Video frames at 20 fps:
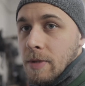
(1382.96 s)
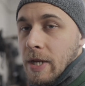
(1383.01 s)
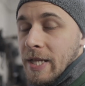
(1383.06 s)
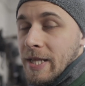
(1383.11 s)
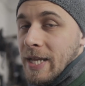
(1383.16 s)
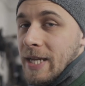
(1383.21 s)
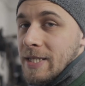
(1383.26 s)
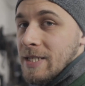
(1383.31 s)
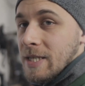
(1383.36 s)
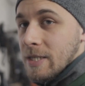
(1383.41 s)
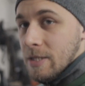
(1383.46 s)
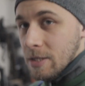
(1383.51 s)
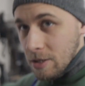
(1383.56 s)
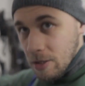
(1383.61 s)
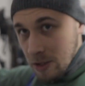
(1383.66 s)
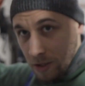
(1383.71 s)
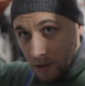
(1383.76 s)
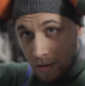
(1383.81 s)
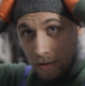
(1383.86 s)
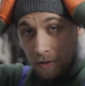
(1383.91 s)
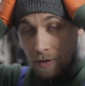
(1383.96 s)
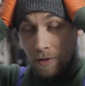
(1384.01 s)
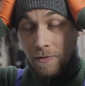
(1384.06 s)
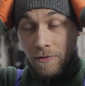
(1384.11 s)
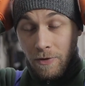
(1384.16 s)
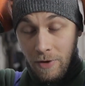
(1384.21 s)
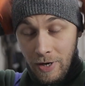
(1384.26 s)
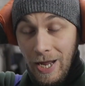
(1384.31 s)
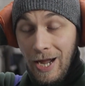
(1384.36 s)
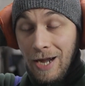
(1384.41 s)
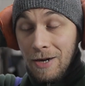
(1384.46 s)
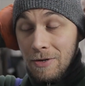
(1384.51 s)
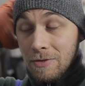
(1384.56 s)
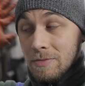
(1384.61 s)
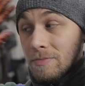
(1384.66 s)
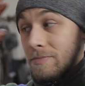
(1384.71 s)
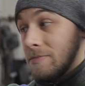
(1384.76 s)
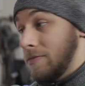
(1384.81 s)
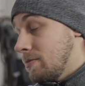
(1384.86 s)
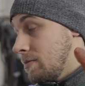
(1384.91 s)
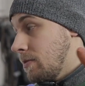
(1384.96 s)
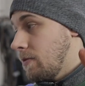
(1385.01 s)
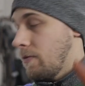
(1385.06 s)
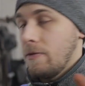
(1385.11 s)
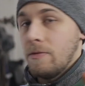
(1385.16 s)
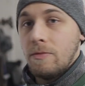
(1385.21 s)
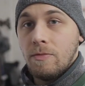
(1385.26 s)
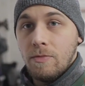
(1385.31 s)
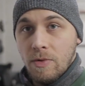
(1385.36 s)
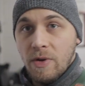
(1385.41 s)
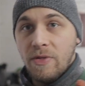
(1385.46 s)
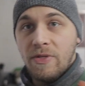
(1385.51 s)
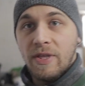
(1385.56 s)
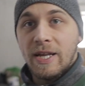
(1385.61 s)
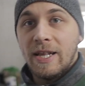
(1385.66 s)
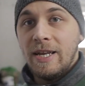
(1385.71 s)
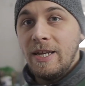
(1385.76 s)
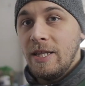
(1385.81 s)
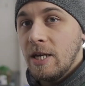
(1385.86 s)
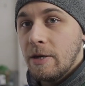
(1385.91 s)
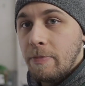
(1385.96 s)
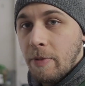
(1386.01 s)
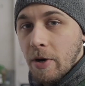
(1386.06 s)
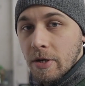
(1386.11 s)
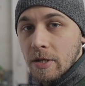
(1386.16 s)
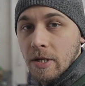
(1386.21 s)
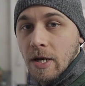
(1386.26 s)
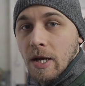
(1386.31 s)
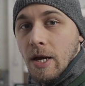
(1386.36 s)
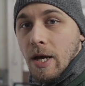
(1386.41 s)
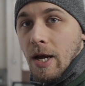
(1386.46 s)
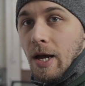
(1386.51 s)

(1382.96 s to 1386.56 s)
and that's it for now with the cleaning part.